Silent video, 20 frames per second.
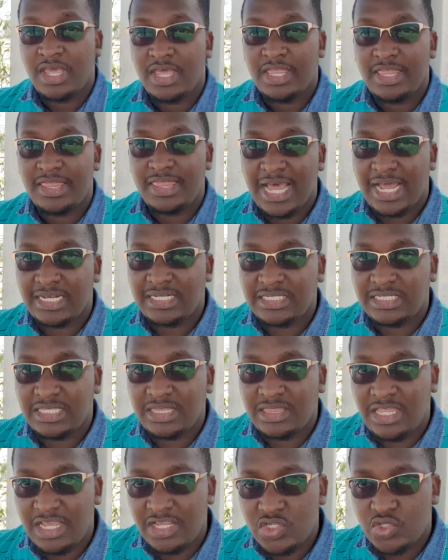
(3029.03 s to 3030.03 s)
that
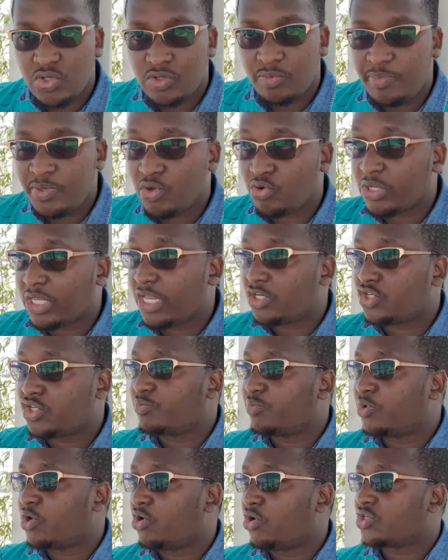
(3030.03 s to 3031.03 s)
things will be okay
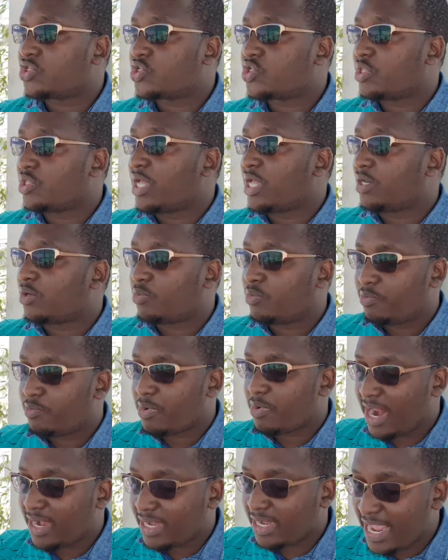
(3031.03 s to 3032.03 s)
tomorrow so that
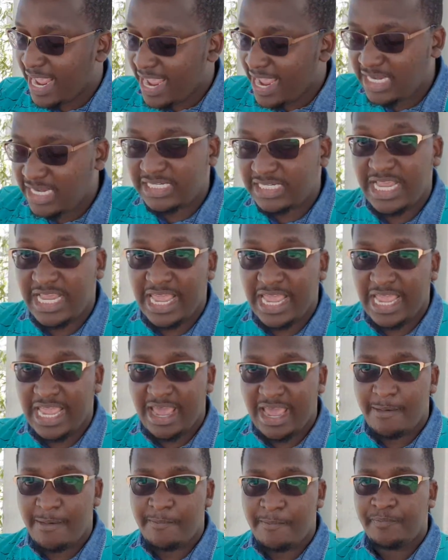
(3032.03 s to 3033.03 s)
at 8
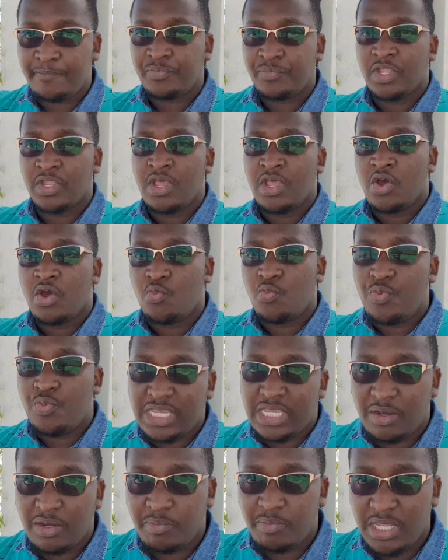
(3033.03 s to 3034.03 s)
a.m. we
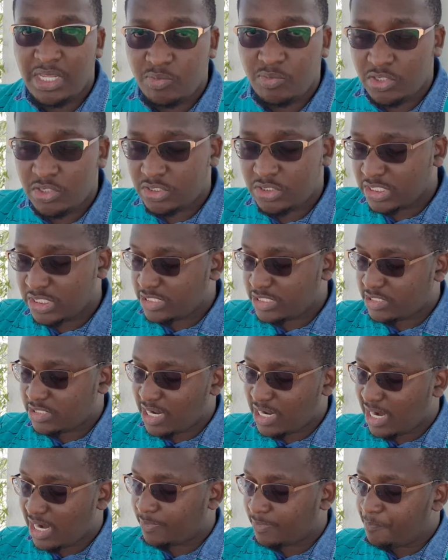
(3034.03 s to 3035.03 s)
can be able to
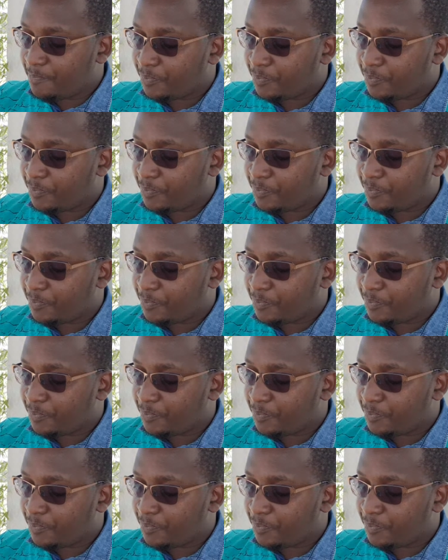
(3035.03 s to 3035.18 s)
start.